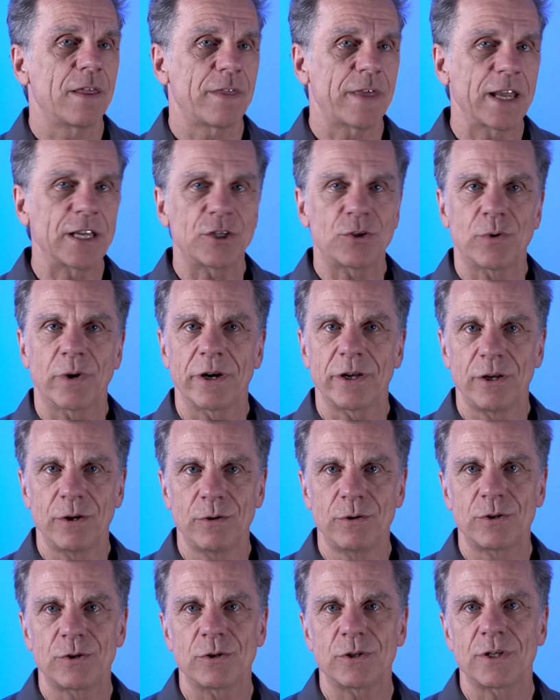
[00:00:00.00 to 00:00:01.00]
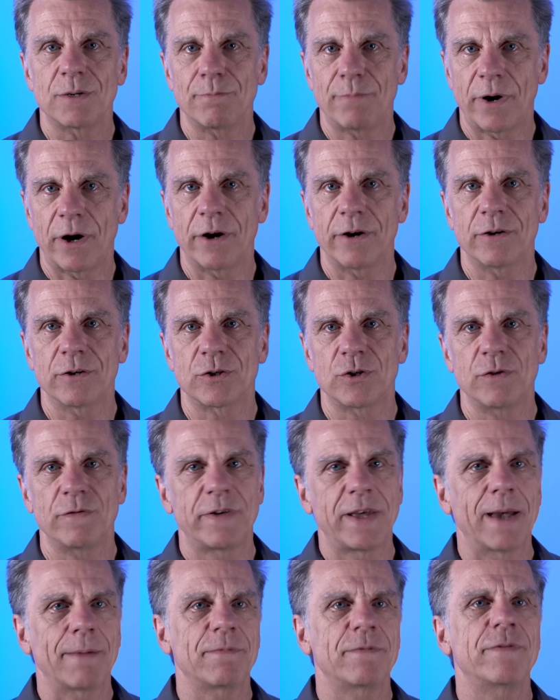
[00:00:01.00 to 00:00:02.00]
thanks to our users and partners who've
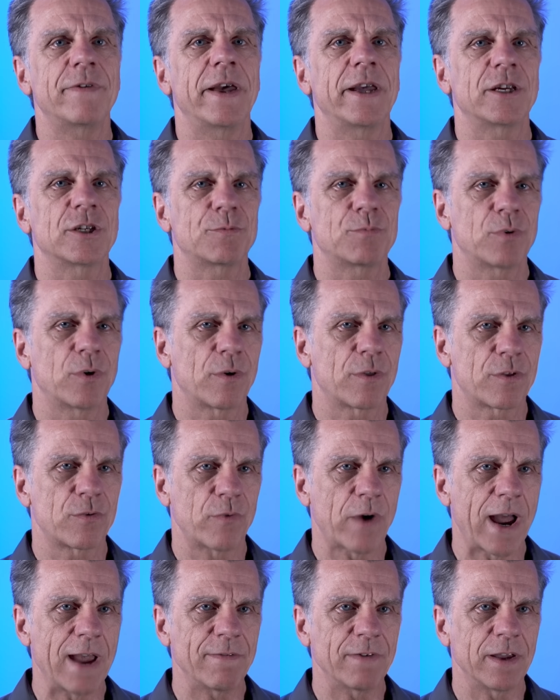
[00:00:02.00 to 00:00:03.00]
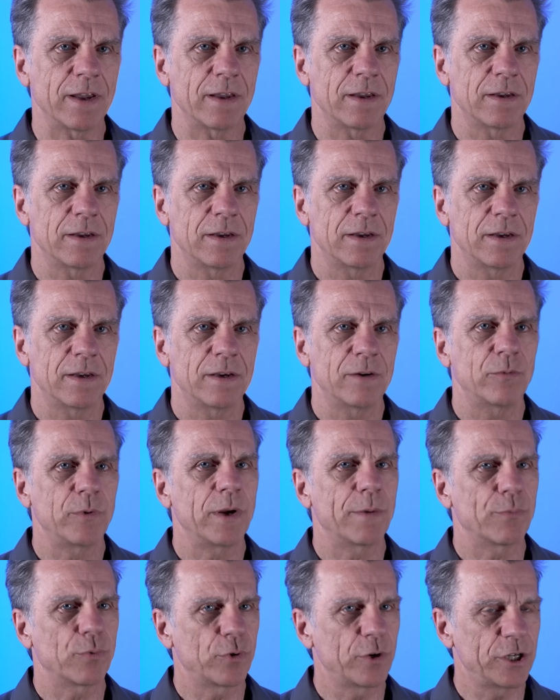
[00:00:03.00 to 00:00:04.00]
kept Vegas Pro thriving. We
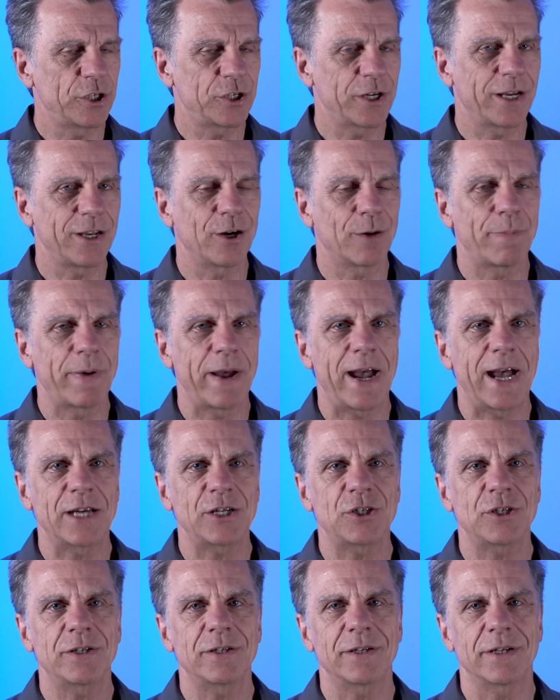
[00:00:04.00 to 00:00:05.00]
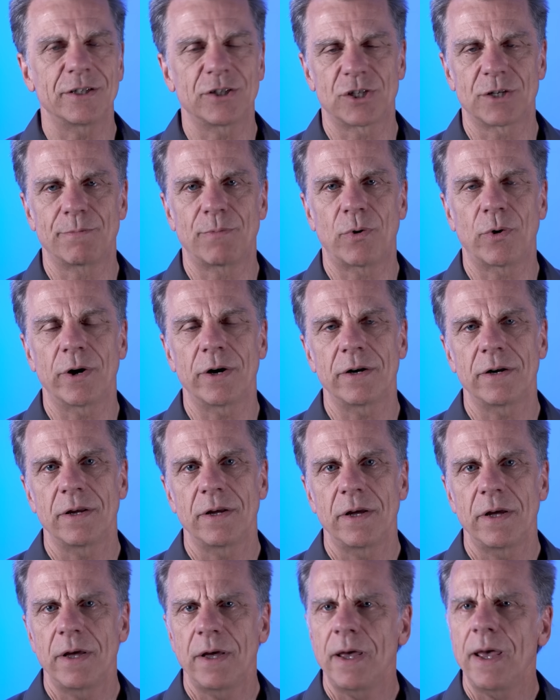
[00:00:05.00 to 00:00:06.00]
appreciate your passion and support,
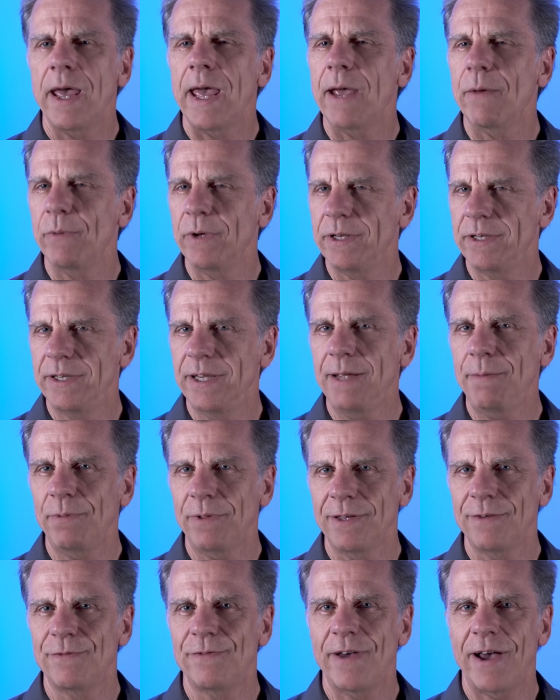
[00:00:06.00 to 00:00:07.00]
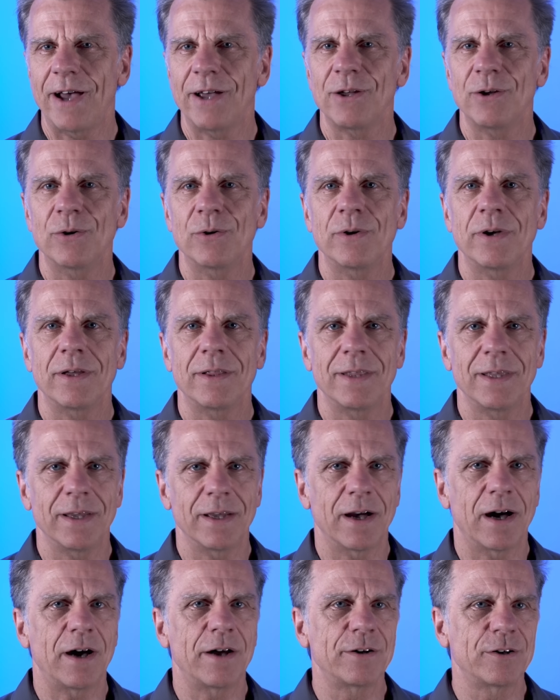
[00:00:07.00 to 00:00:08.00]
and we deeply value
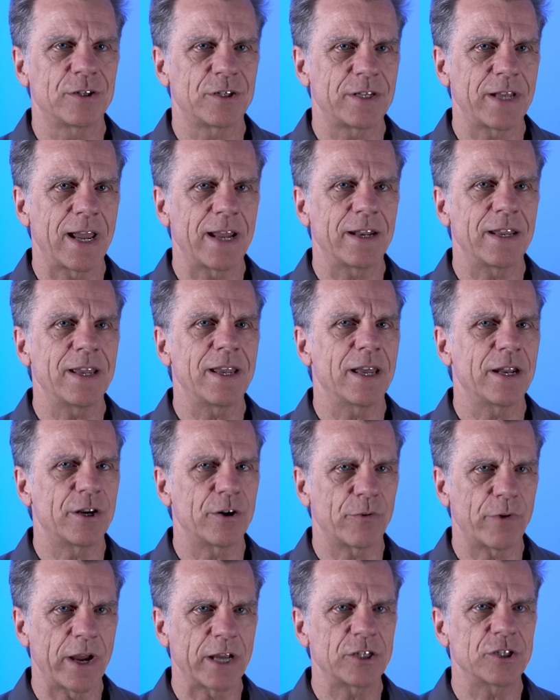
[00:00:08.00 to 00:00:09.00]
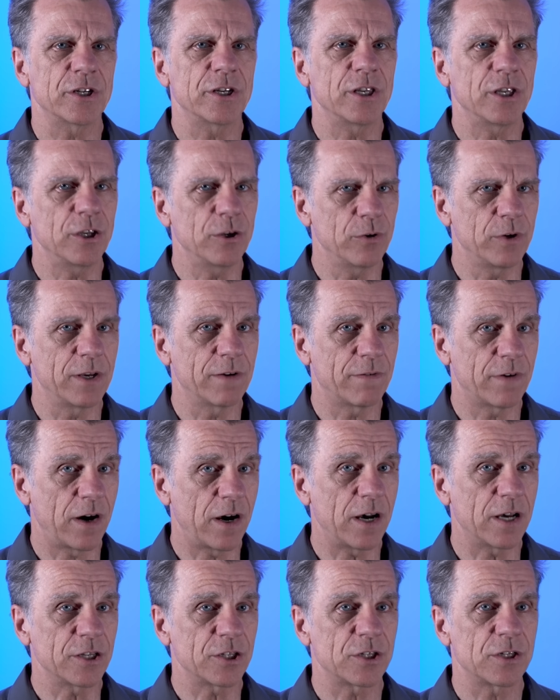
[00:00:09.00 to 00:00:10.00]
the understanding and direction you give
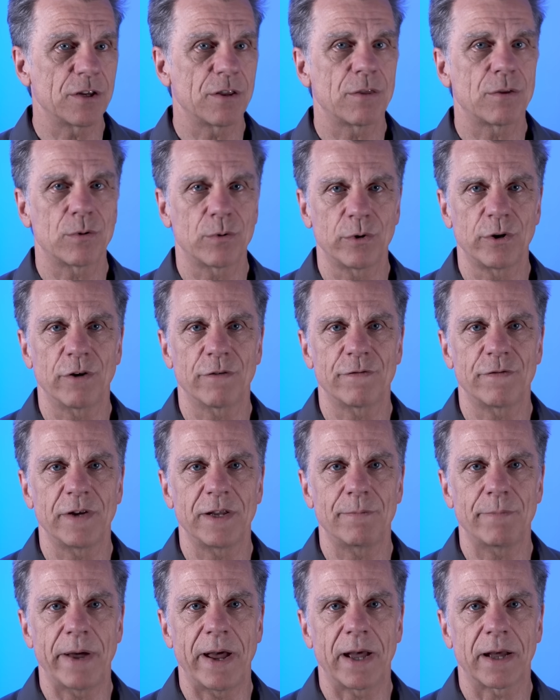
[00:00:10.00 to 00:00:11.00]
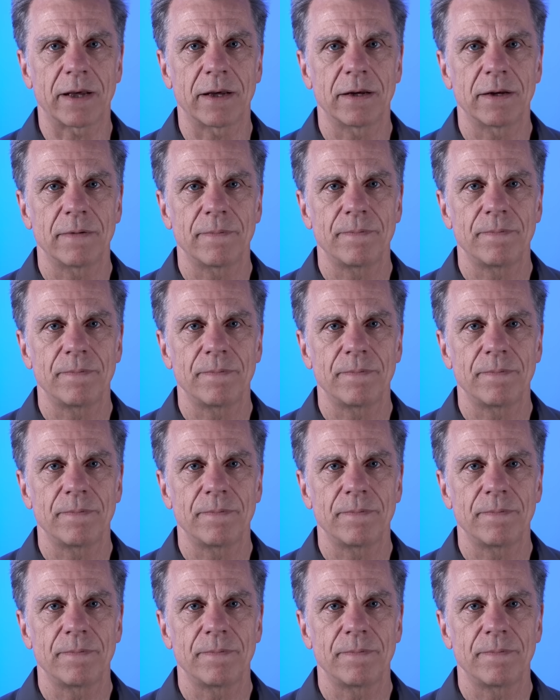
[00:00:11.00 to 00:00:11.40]
us through your feedback.